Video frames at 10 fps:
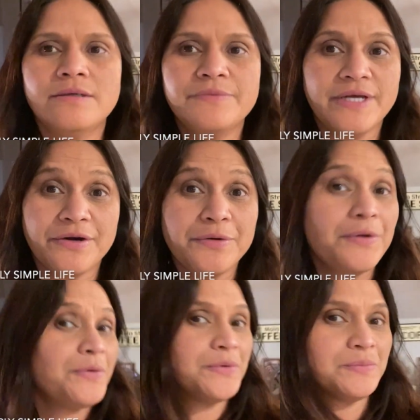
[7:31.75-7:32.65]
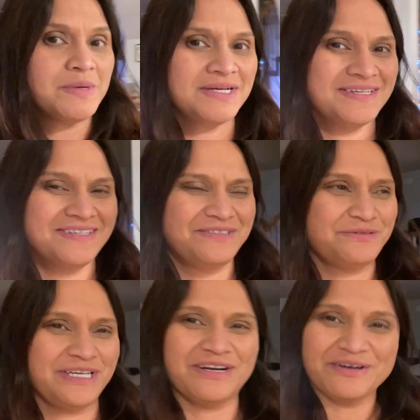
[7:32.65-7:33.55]
we are home.
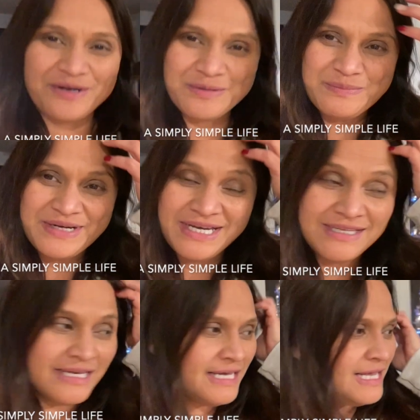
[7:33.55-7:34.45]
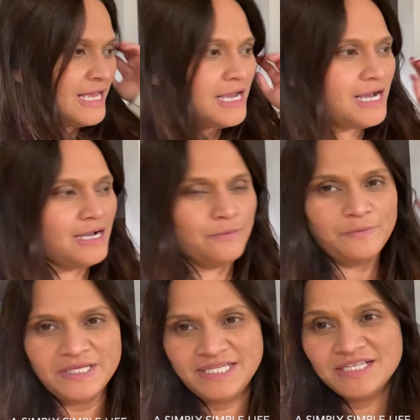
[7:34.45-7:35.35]
We are home, but uh,
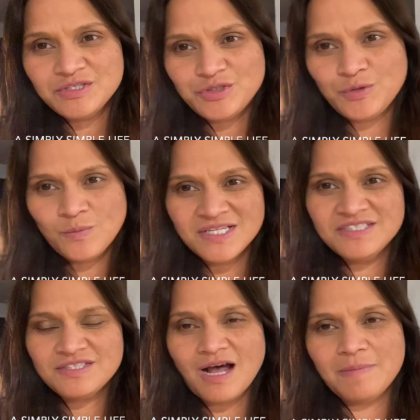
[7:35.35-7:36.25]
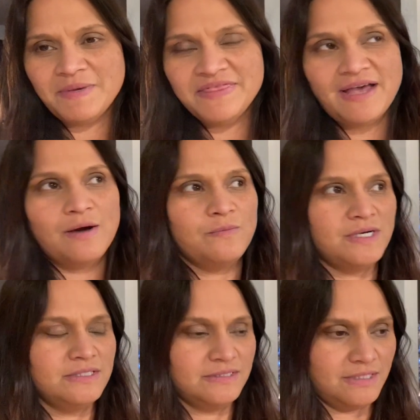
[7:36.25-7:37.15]
we didn't do one stop, and that
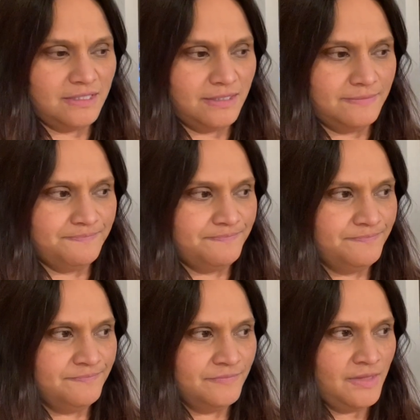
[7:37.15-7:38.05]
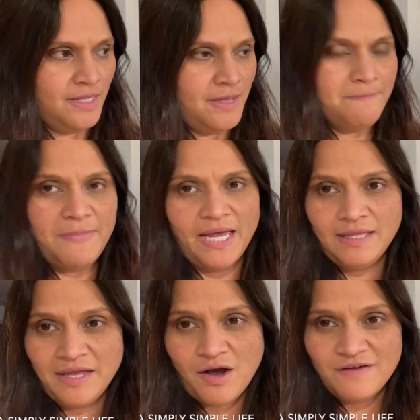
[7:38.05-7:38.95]
was um,
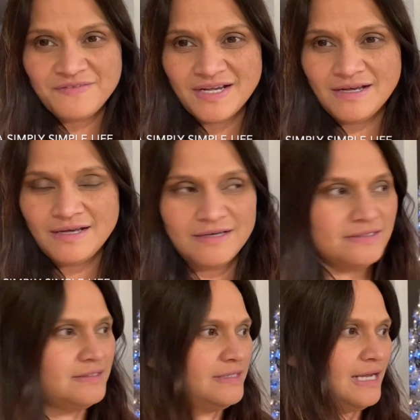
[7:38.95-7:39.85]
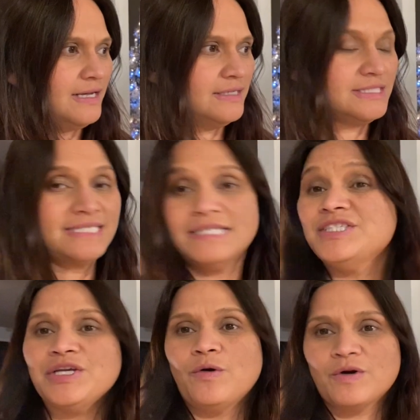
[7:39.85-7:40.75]
mailing off a, a
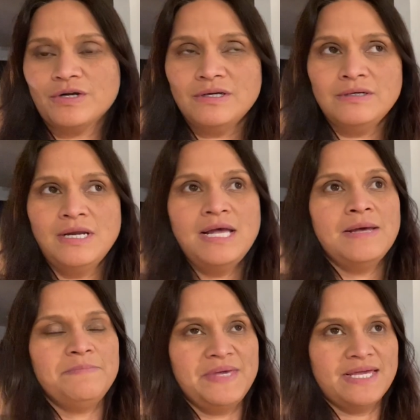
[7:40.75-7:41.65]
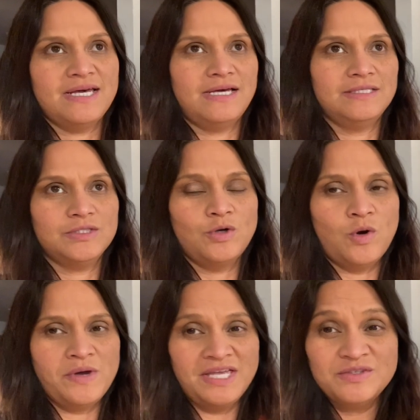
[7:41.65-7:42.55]
Scentsy order, because
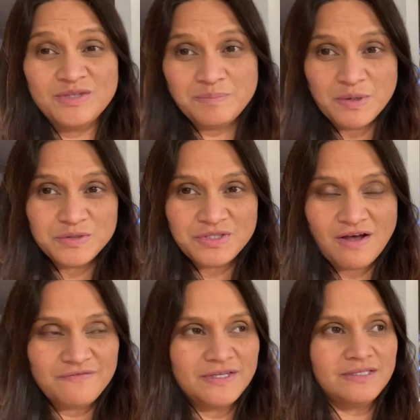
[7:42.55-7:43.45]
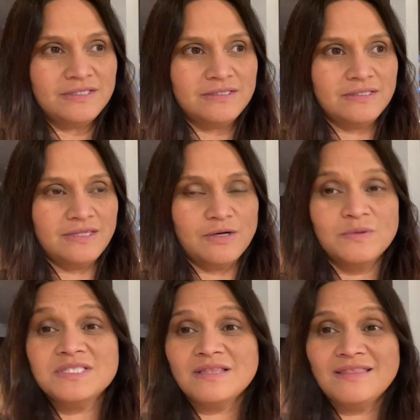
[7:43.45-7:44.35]
going into the post office there
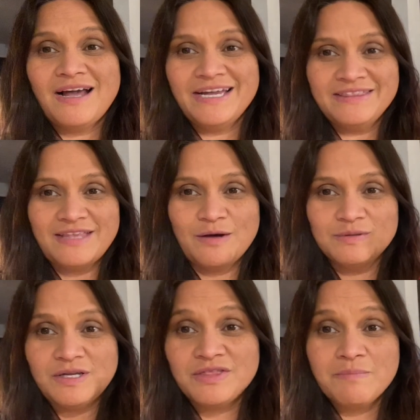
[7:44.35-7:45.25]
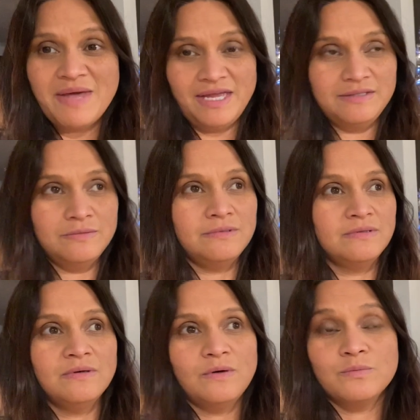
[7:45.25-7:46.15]
was a line that was on the main
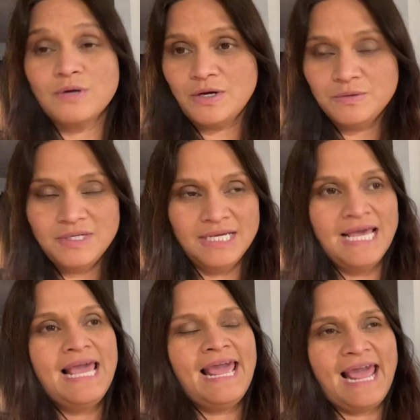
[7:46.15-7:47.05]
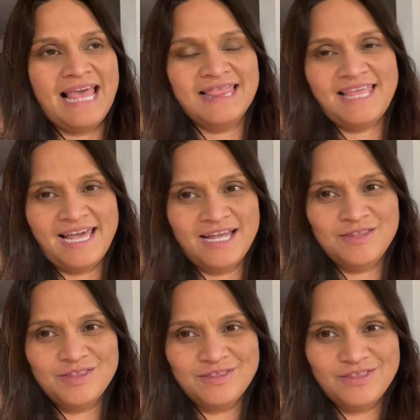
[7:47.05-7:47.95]
road, and
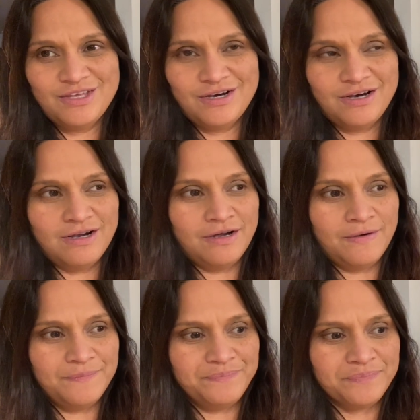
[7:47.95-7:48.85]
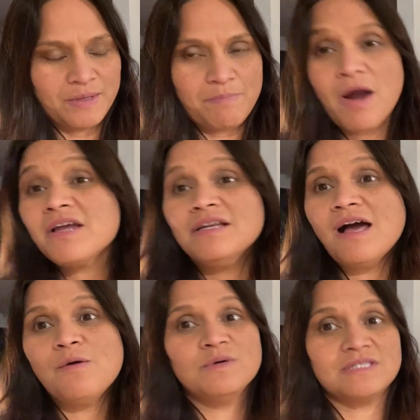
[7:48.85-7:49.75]
then the parking
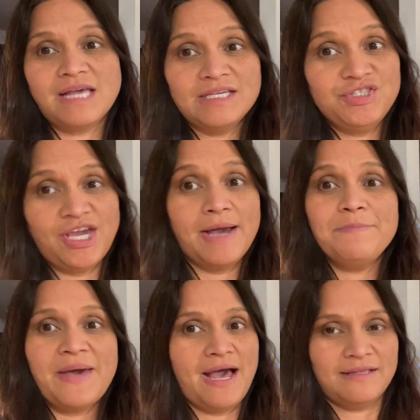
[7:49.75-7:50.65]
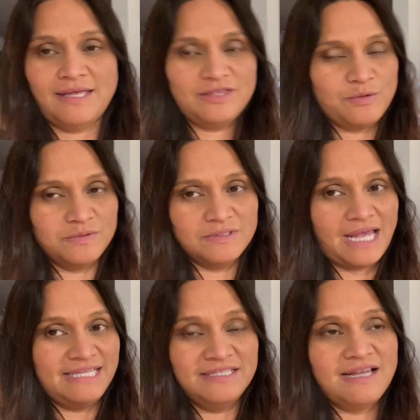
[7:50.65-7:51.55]
lot was like jam-packed. Like there was I
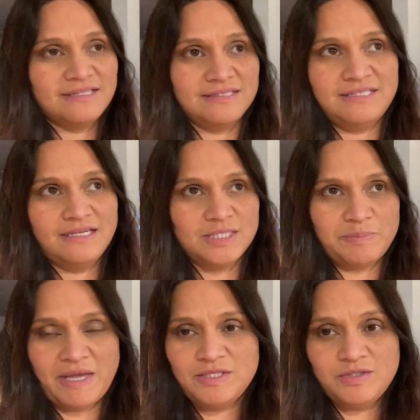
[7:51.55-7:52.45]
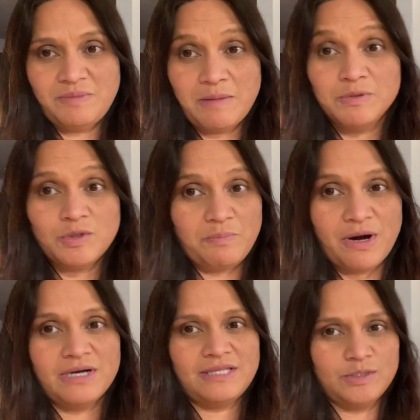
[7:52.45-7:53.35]
did not see a space to be able to
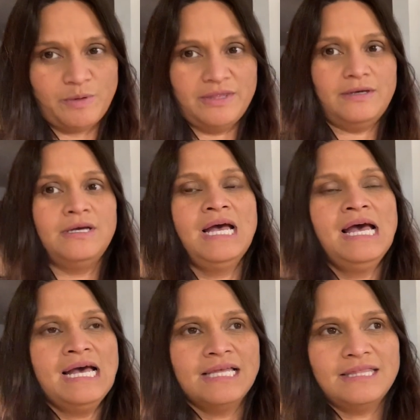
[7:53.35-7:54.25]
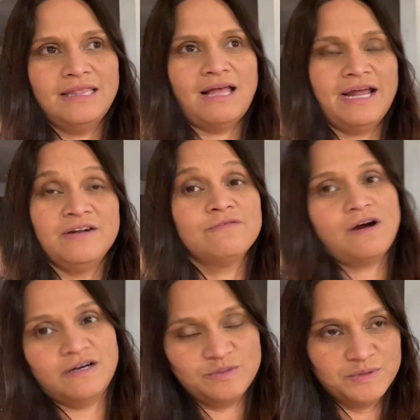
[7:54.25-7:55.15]
park. That's why the the line of
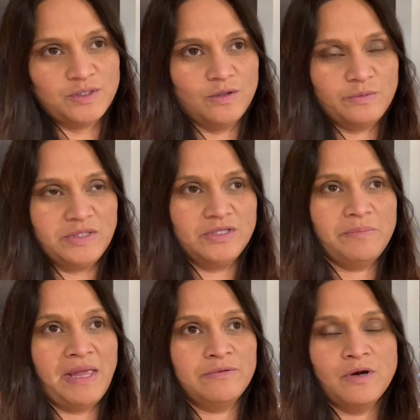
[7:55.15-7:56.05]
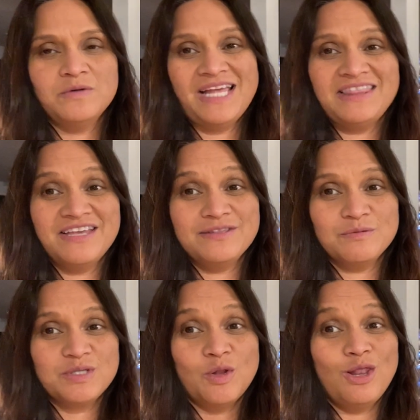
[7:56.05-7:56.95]
cars was all the way to the main road, and then there
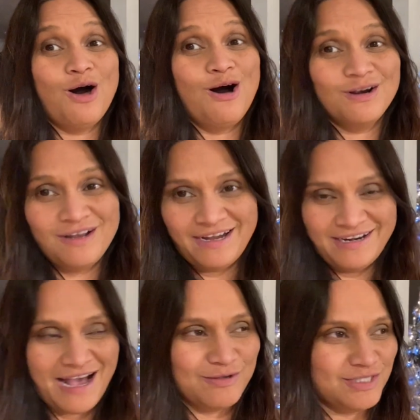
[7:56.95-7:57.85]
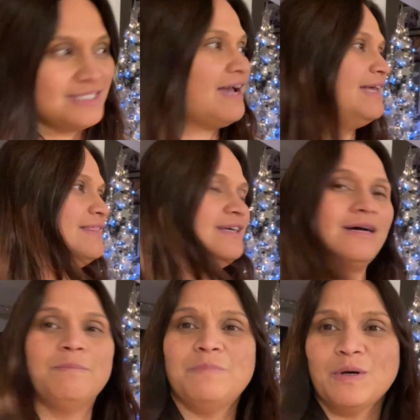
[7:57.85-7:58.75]
was a long line outside
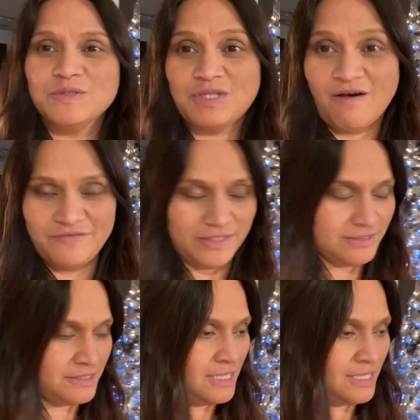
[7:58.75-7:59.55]
the post office